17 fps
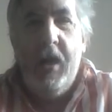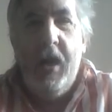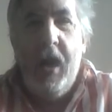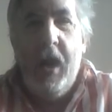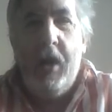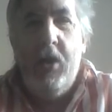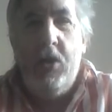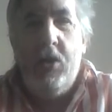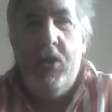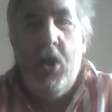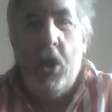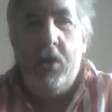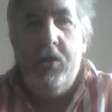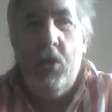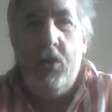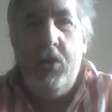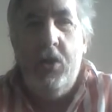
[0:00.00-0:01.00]
I can cost
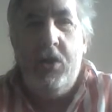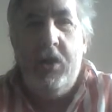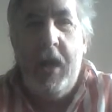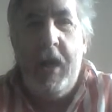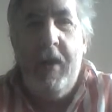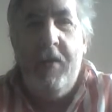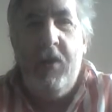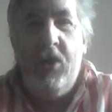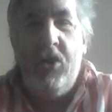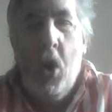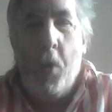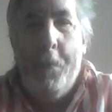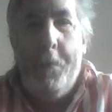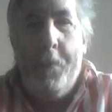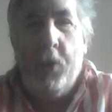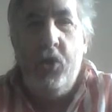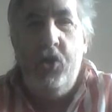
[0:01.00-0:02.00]
it under T. There's no
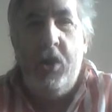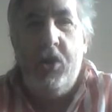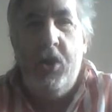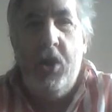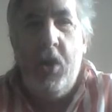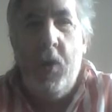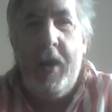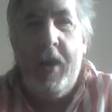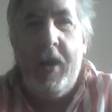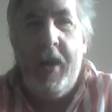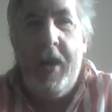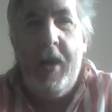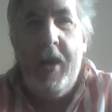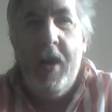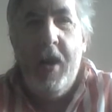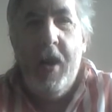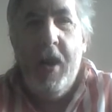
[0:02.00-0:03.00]
budget to do anything.
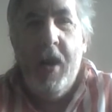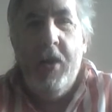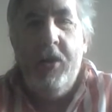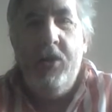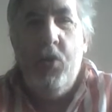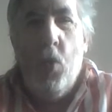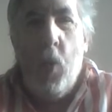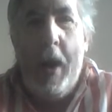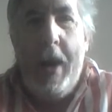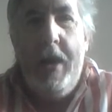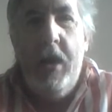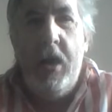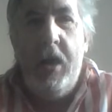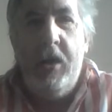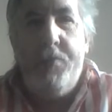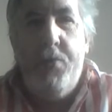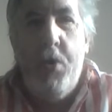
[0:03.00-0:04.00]
There's a way that
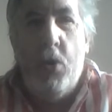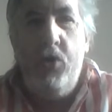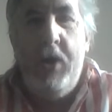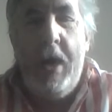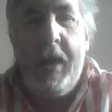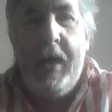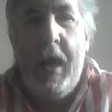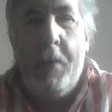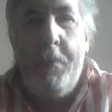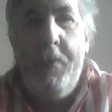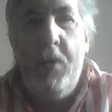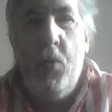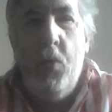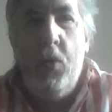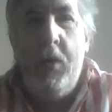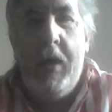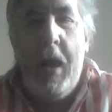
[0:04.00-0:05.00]
this project can
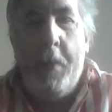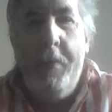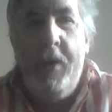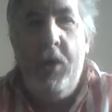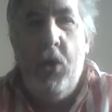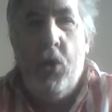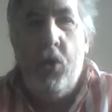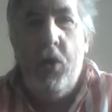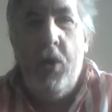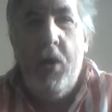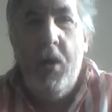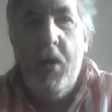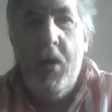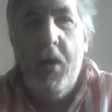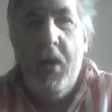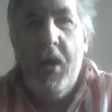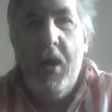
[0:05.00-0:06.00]
be done.
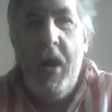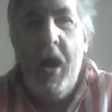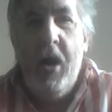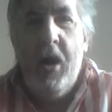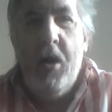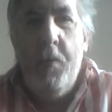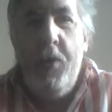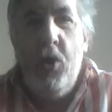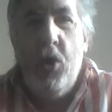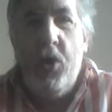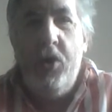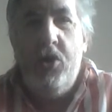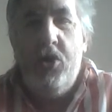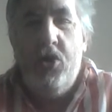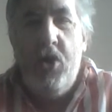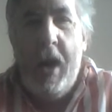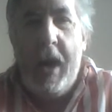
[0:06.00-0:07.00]
It can be done as
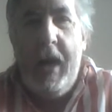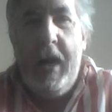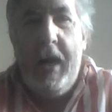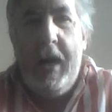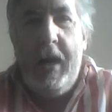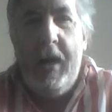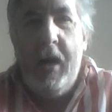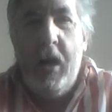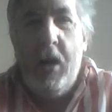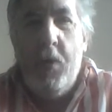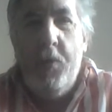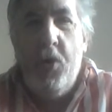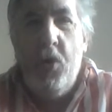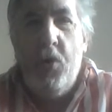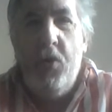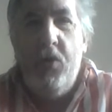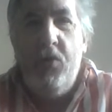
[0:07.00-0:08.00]
training. It can be
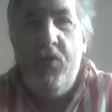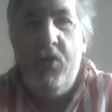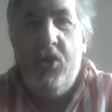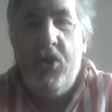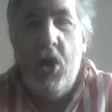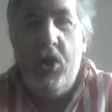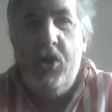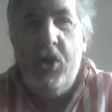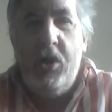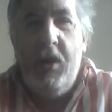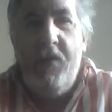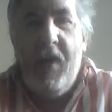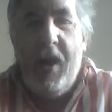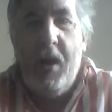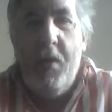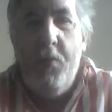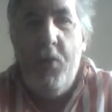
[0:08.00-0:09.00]
done as research and
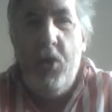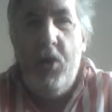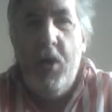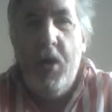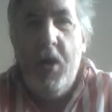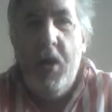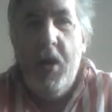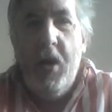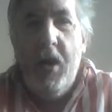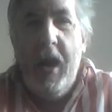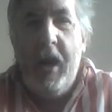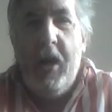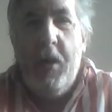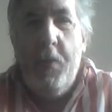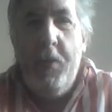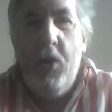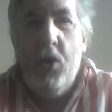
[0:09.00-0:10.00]
development. It
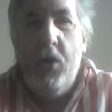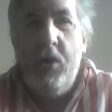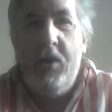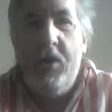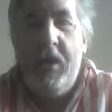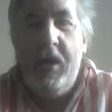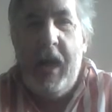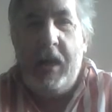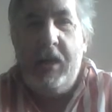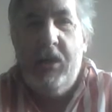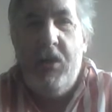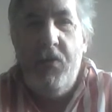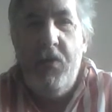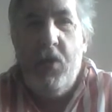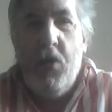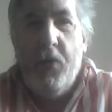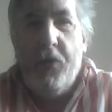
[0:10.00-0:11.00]
can be done as disaster
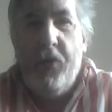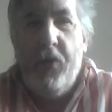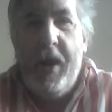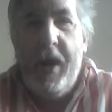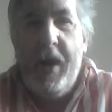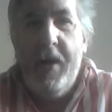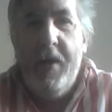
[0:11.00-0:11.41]
recovery.